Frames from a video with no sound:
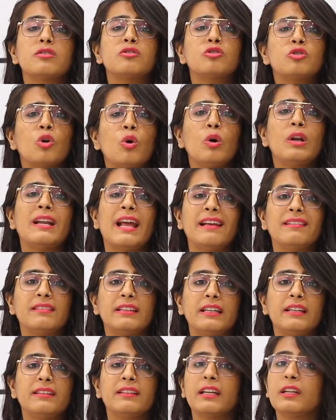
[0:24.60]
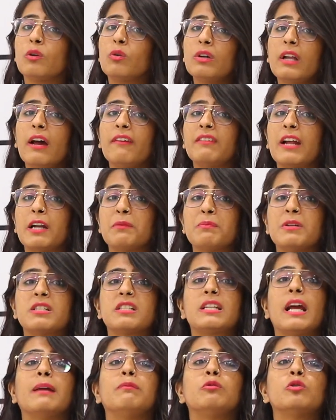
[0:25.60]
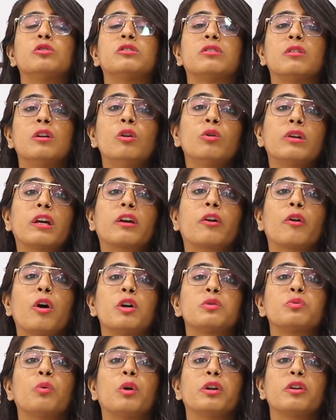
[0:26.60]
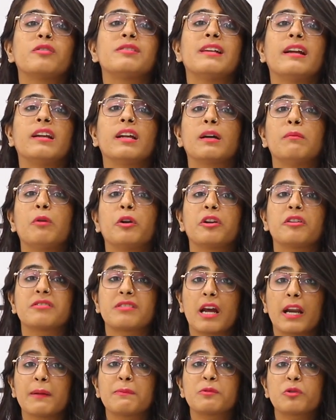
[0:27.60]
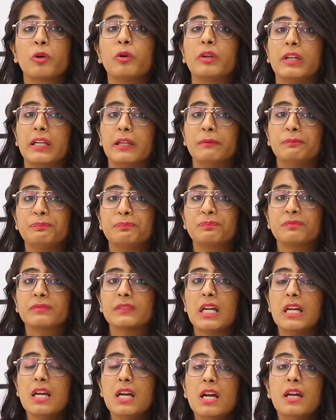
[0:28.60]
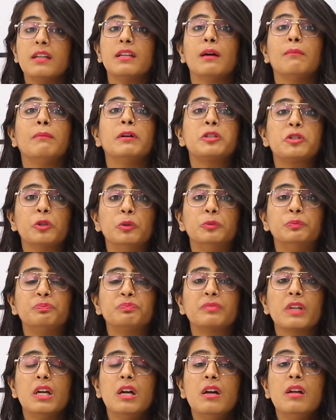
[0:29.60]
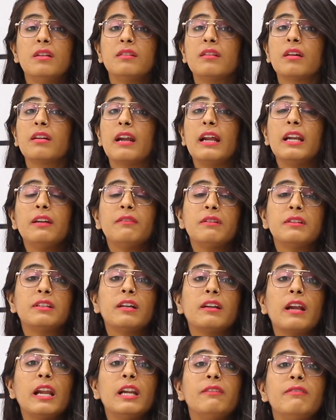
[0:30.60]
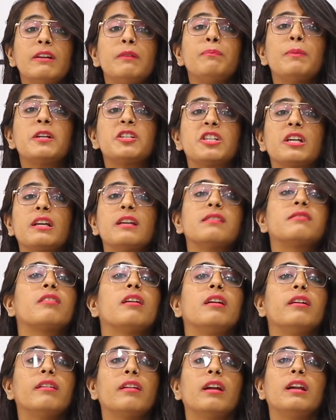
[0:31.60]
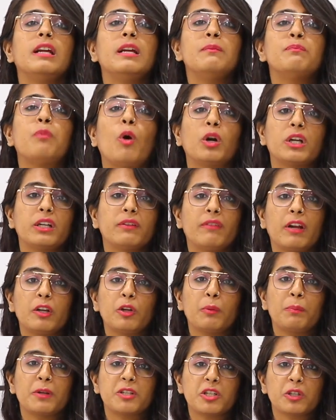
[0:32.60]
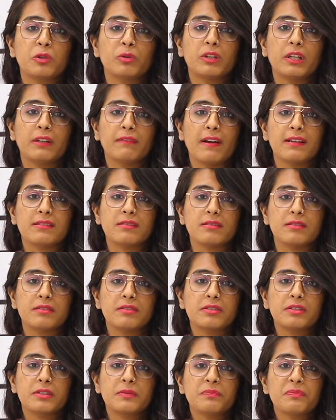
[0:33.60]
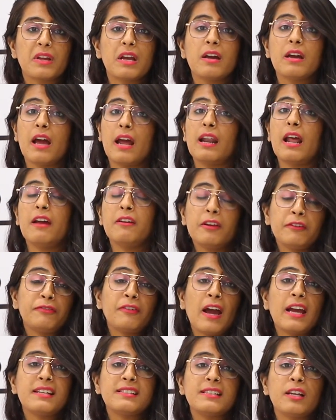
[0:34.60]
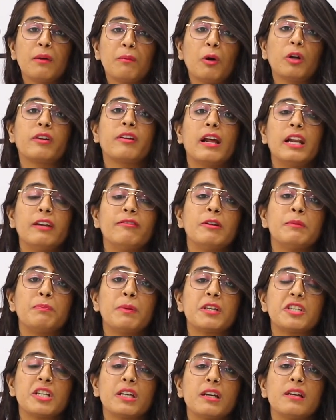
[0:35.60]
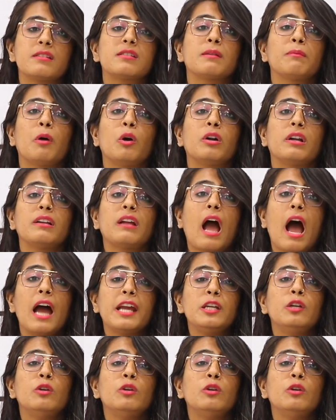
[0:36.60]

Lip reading: is so lengthy, they don't have that much time to look across what you're sending about your startup story. Number two, the relevant pitching is really important when you're pitching to the investors. And if I say about relevant pitching, it's about, are